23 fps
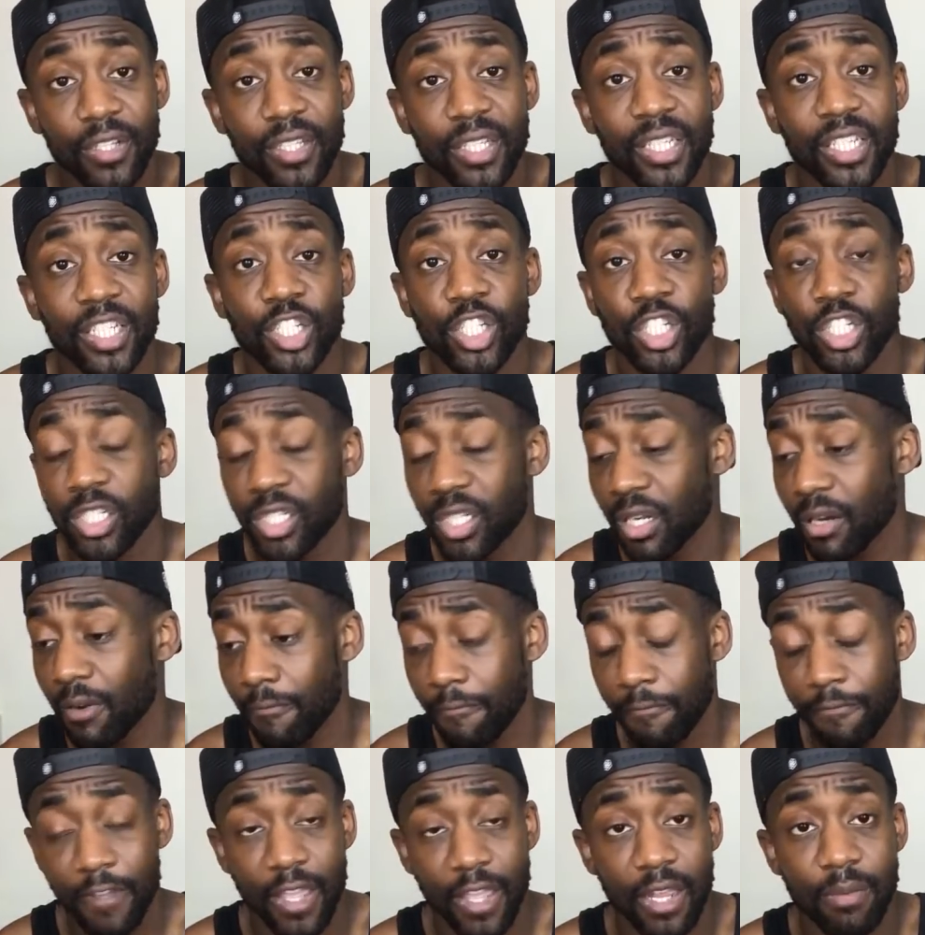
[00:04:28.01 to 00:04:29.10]
He just didn't
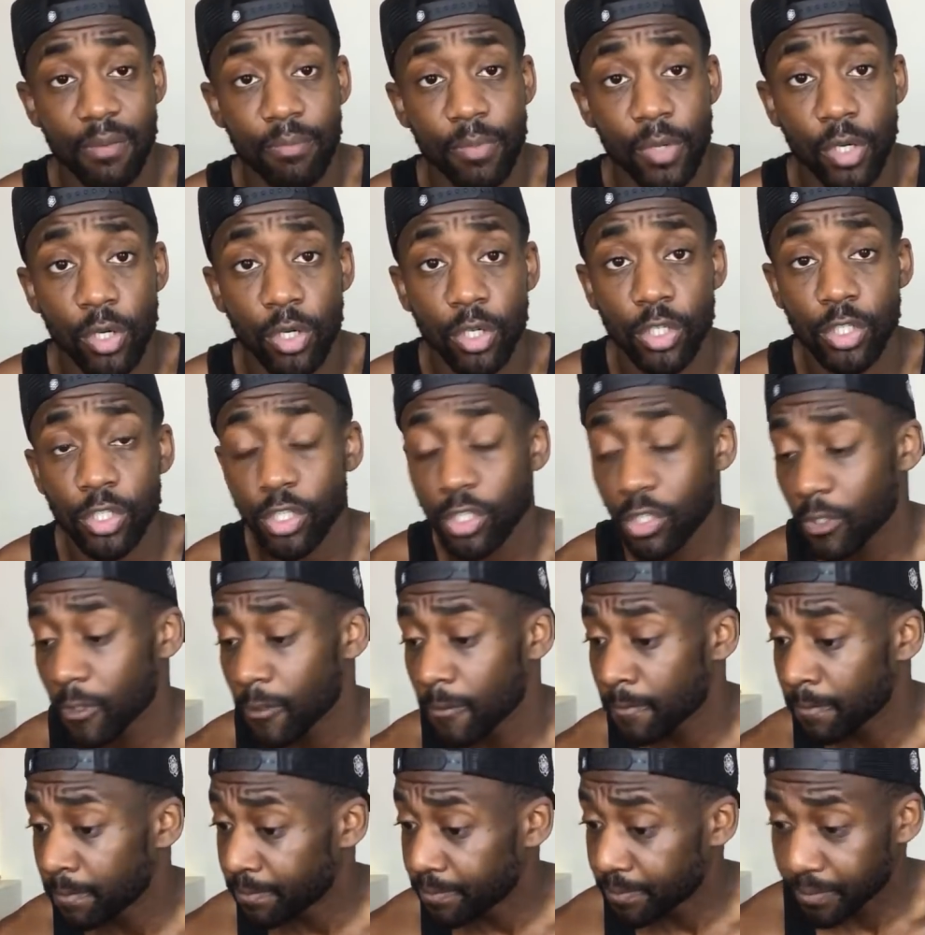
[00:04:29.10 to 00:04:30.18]
fit in because
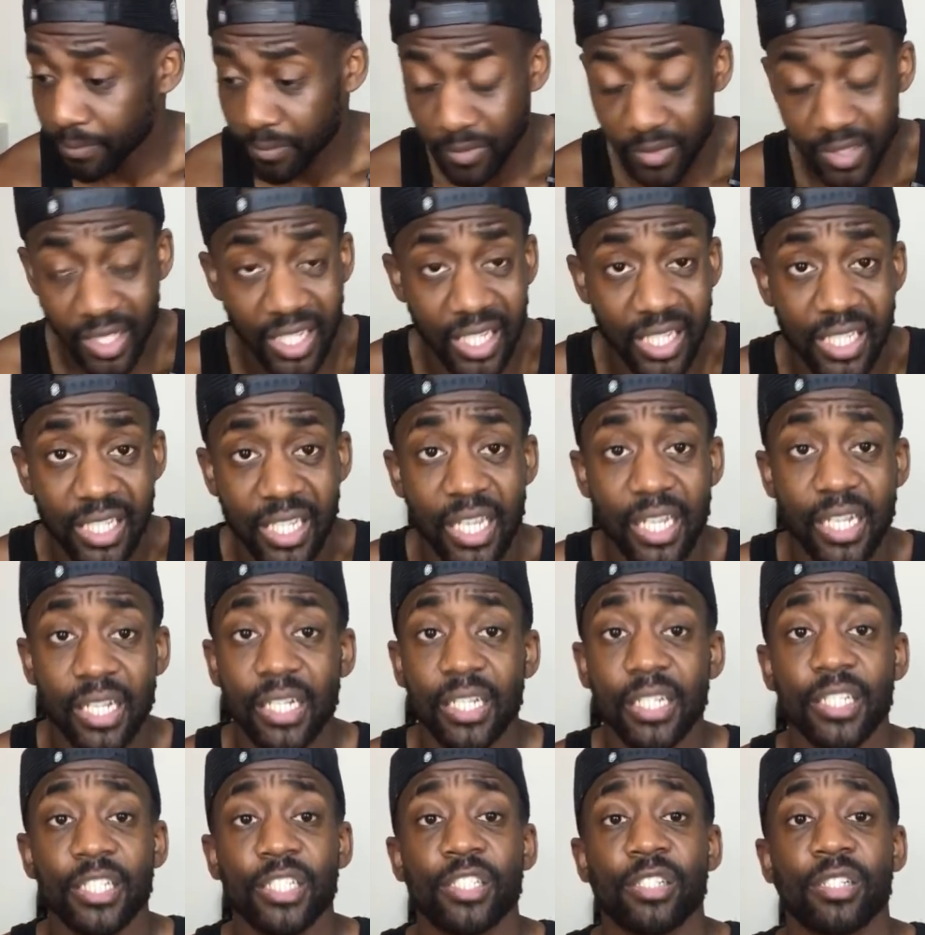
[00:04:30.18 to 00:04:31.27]
he's
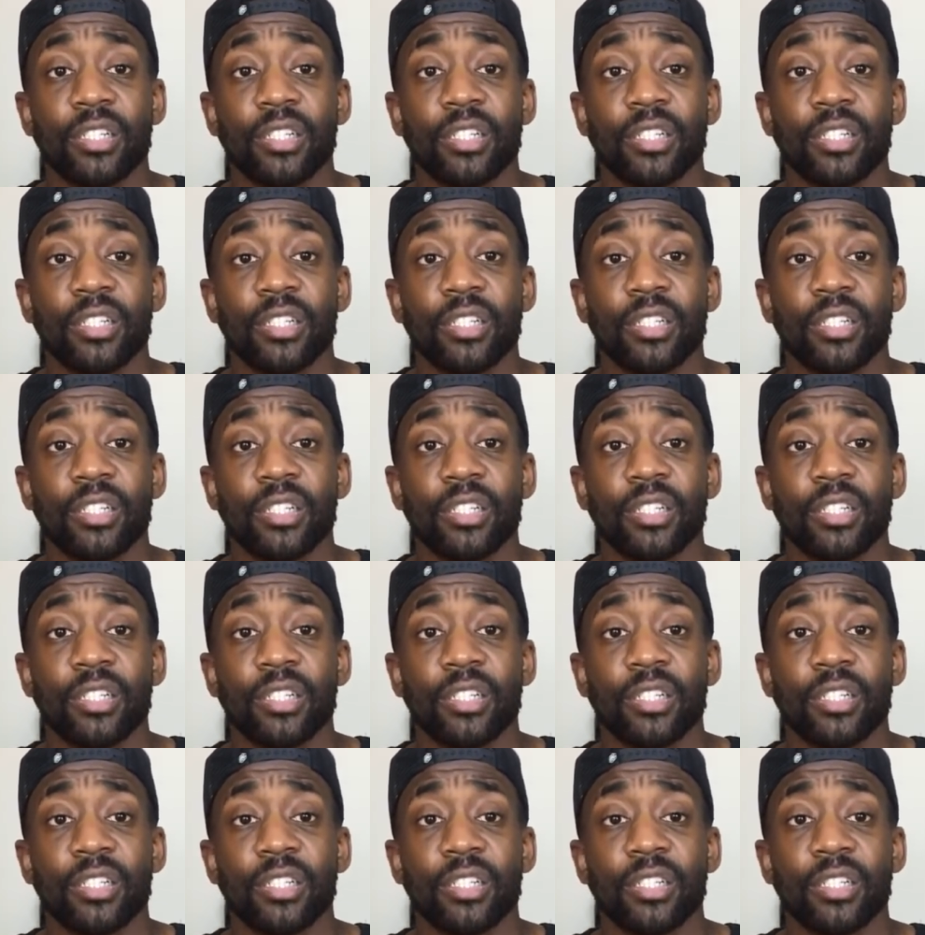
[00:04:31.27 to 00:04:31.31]
English.